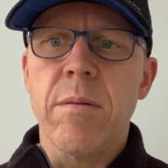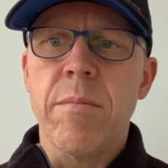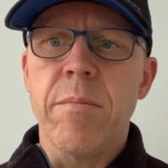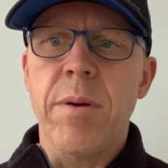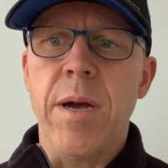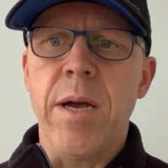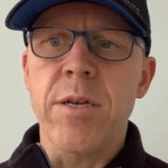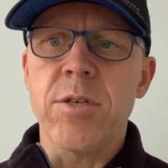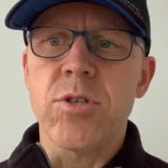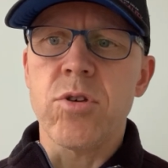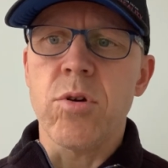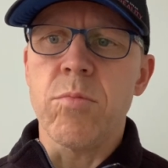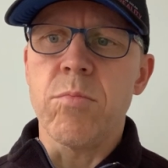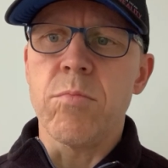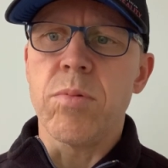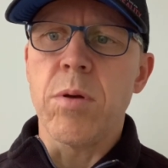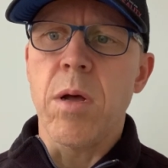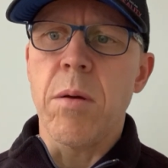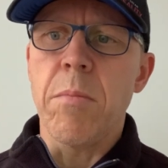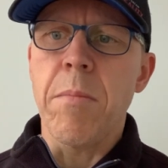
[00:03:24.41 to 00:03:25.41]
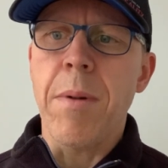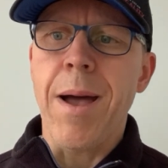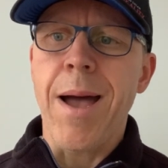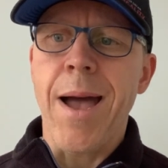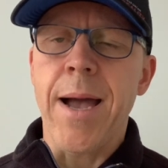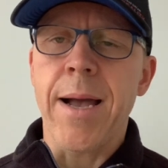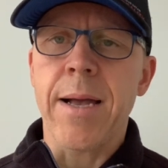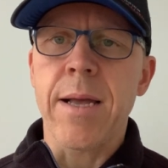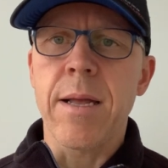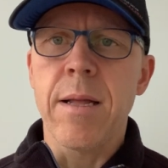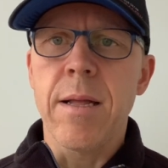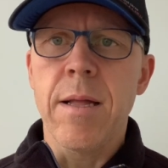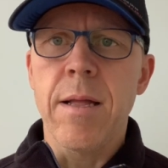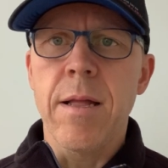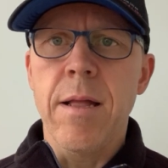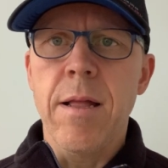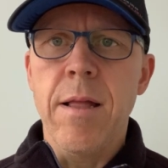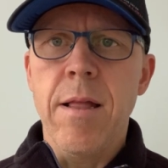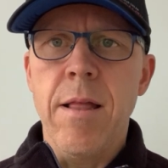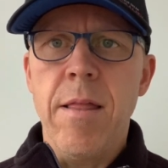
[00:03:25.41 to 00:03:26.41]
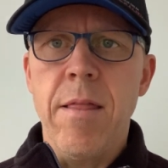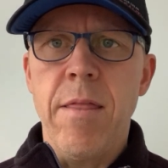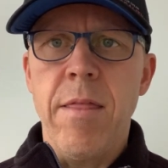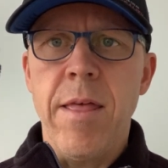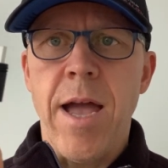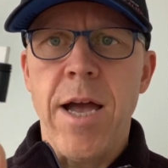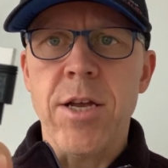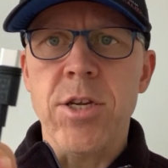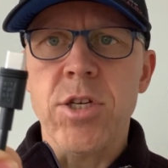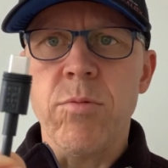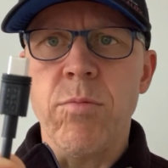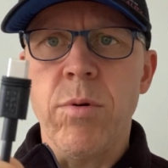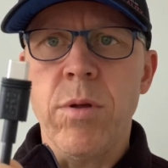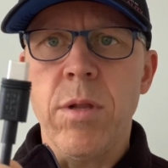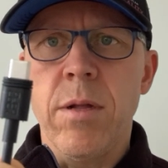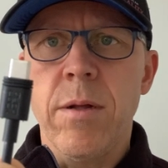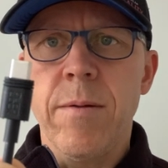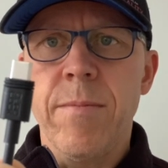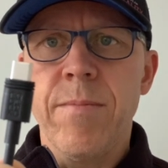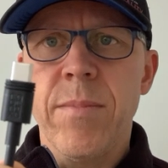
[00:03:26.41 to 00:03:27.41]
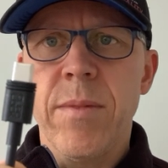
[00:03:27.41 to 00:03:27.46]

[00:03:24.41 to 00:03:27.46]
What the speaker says: by some mark the actual